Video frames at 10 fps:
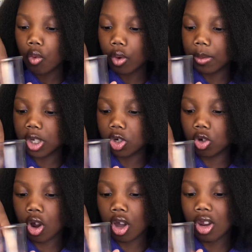will be
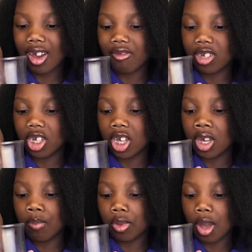strong enough to
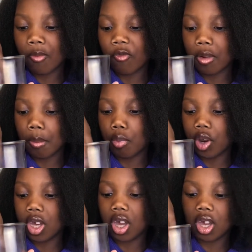keep them from
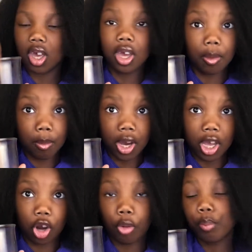breaking in my hair.